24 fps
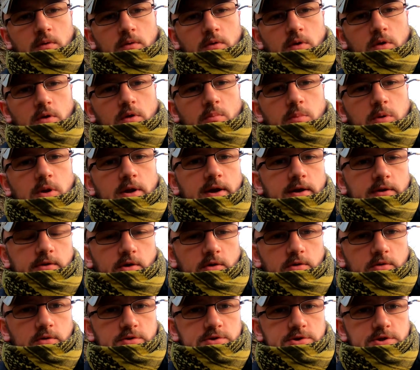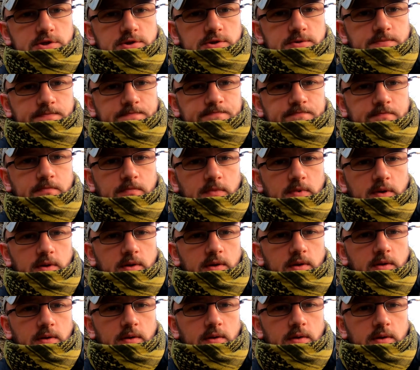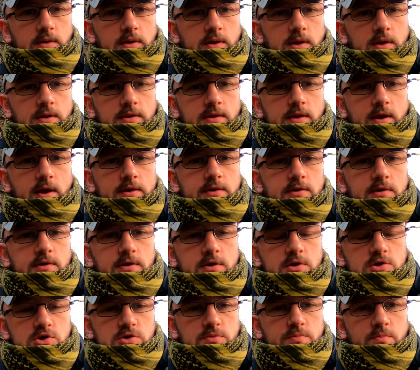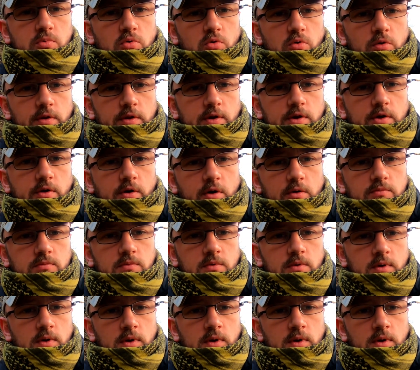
Now, the Black Douglases continued to support the crown,